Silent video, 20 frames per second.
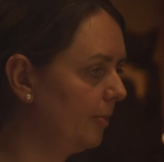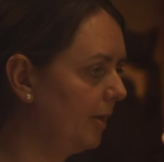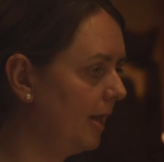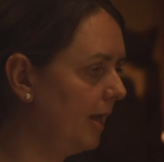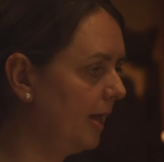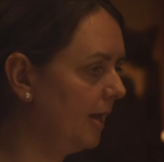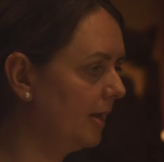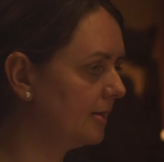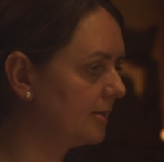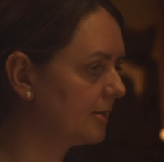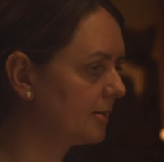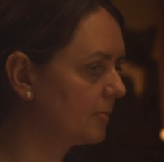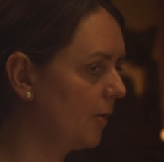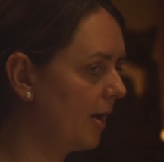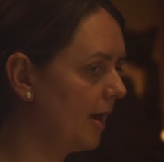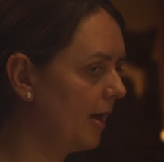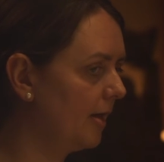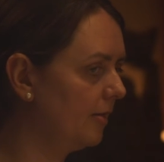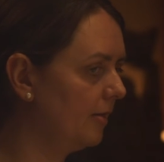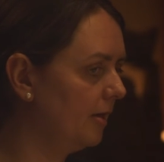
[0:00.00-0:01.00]
place
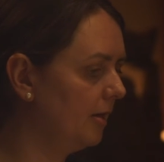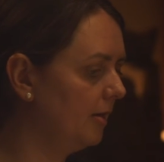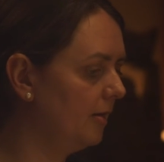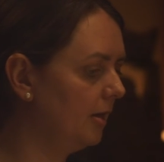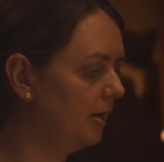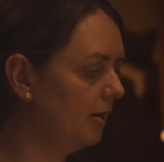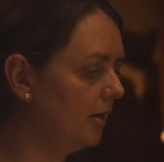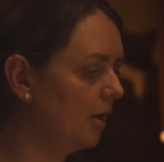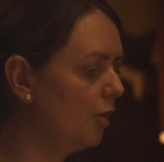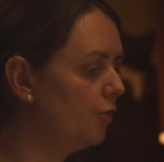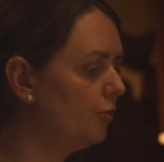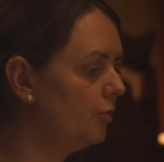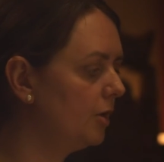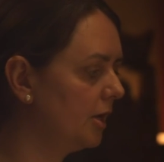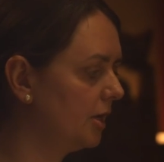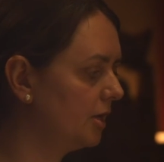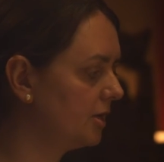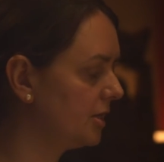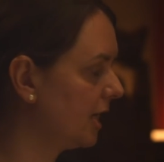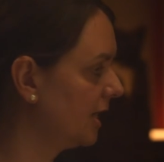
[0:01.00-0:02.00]
where the, the
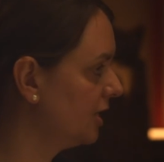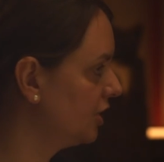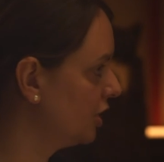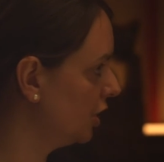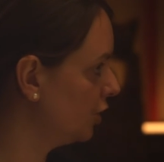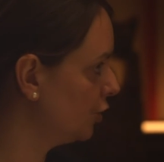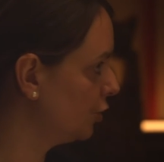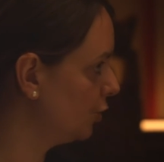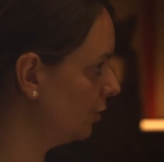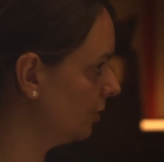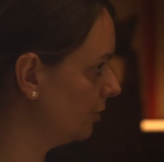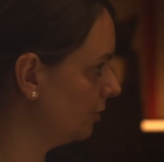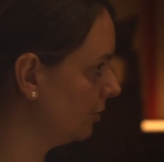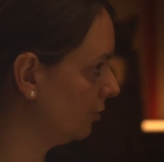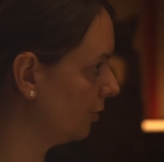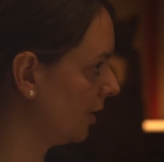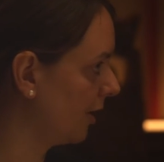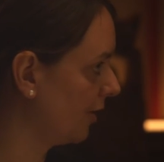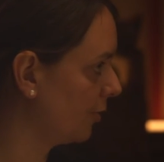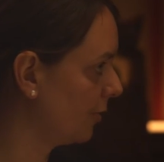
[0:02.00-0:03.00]
owner, Dai
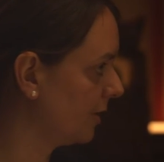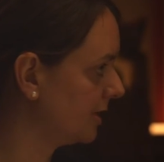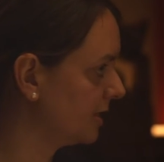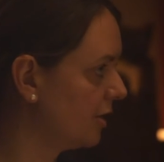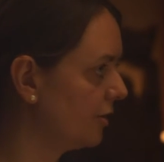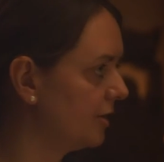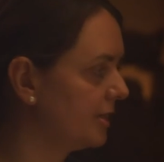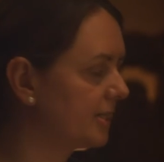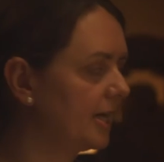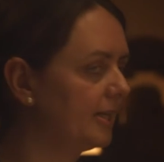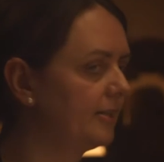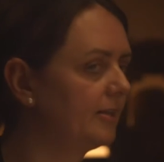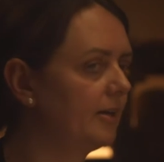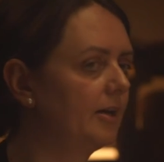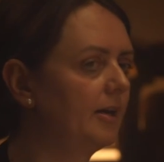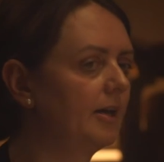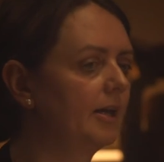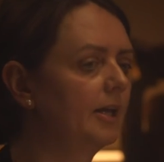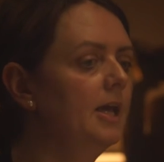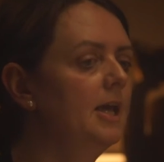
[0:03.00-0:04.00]
Jianjun, or otherwise known as
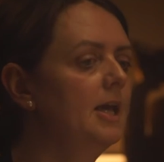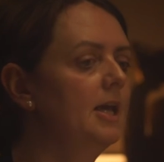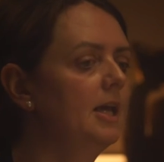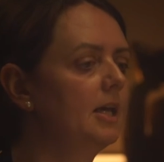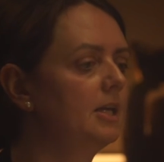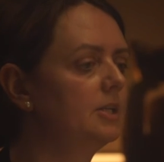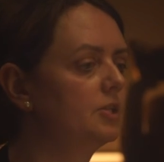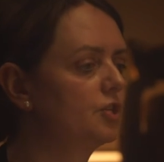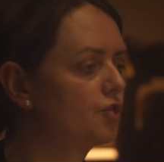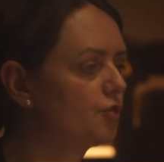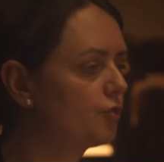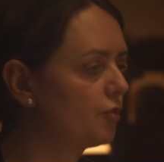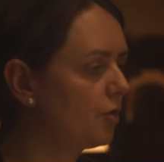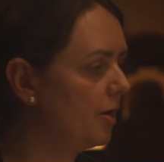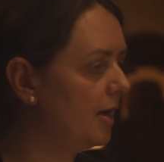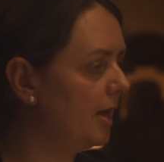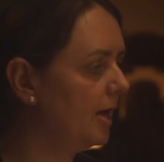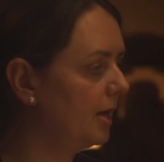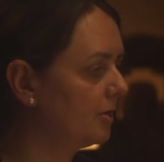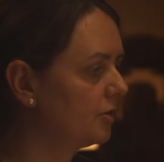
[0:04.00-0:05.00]
Adai, is
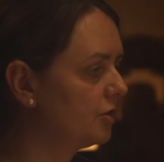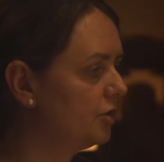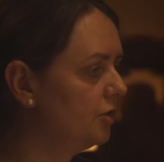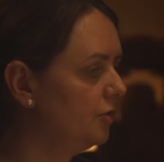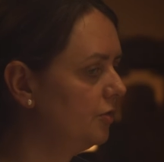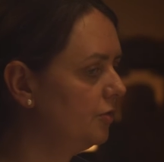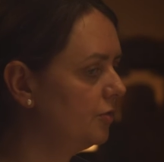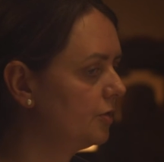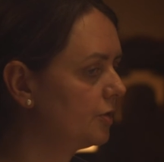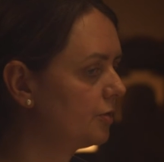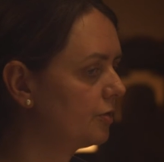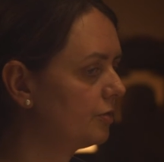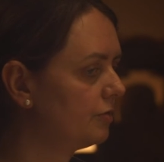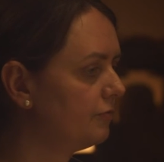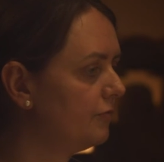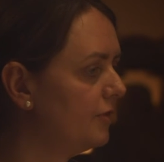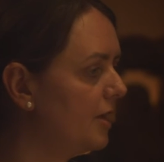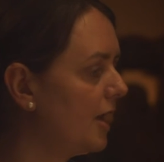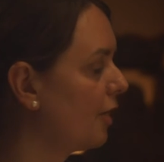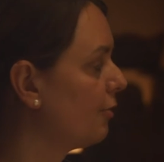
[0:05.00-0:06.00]
trying to sort
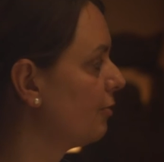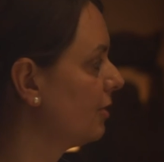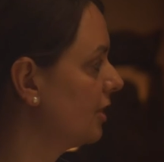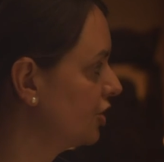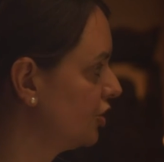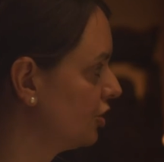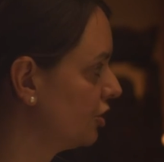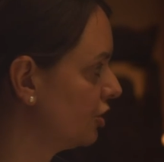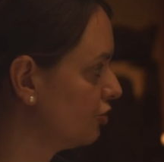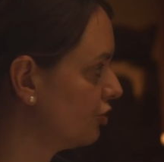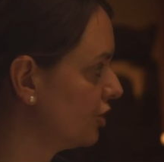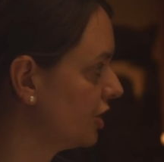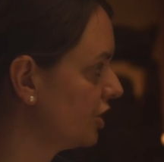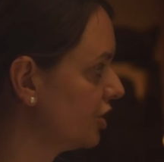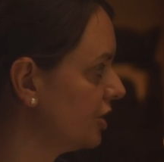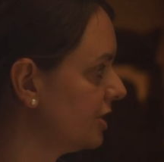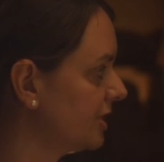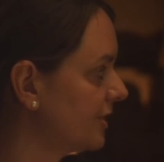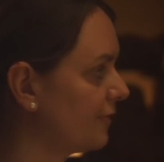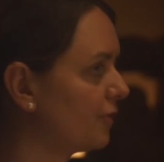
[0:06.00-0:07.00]
of nourish the
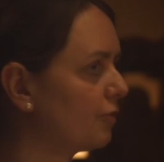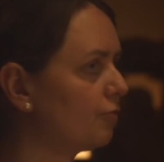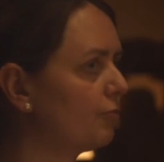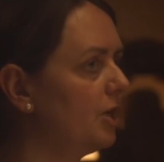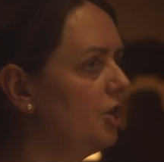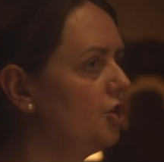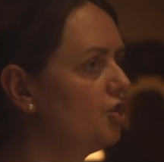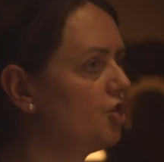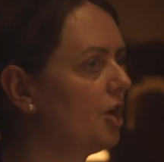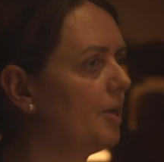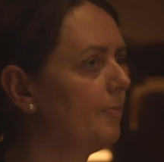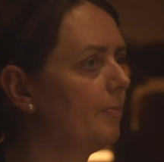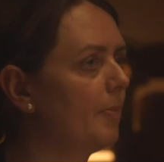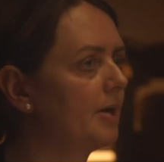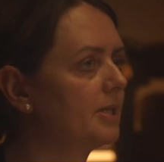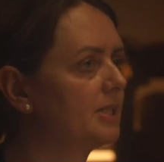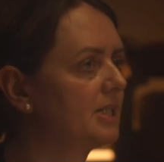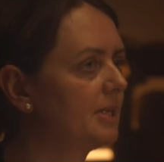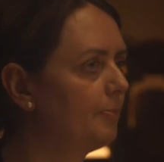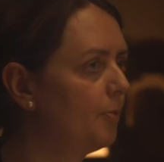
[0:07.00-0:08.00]
traditions of the region
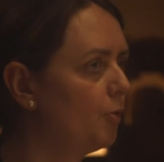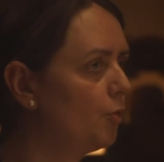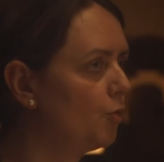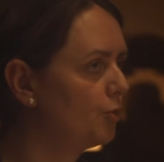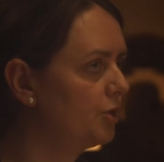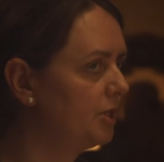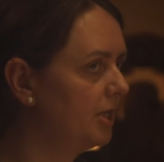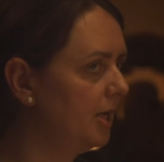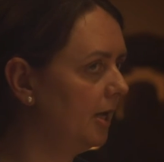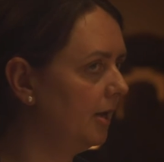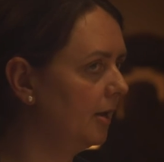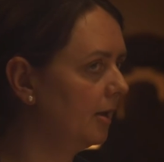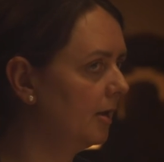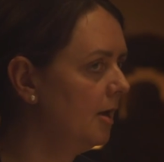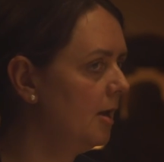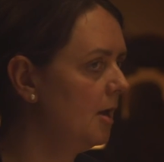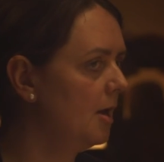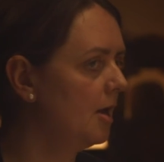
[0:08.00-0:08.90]
by supporting